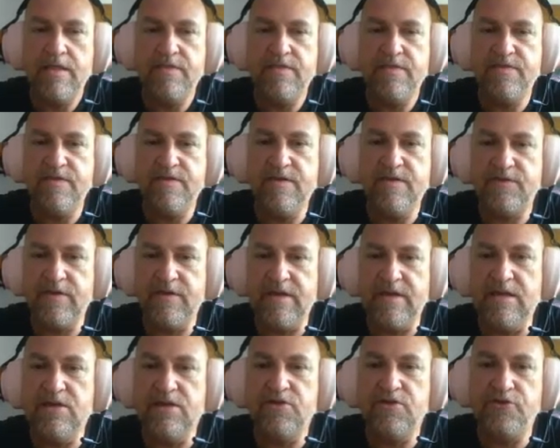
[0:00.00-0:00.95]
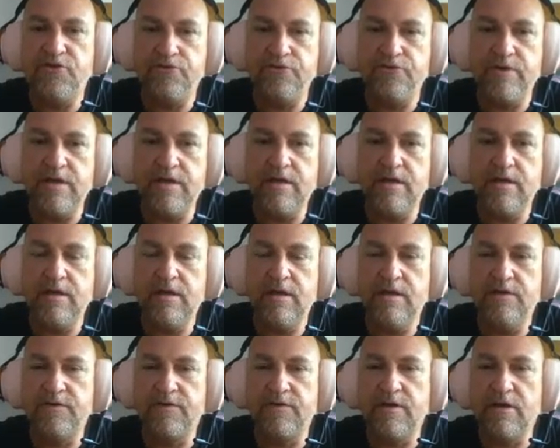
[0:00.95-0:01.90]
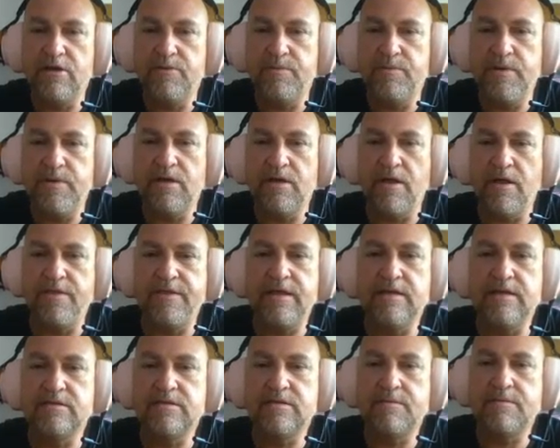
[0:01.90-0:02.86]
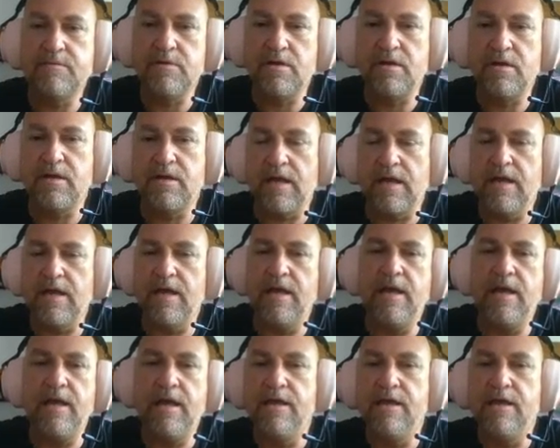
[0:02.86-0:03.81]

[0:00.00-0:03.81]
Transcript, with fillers: This industry is going to be, I think it's something like a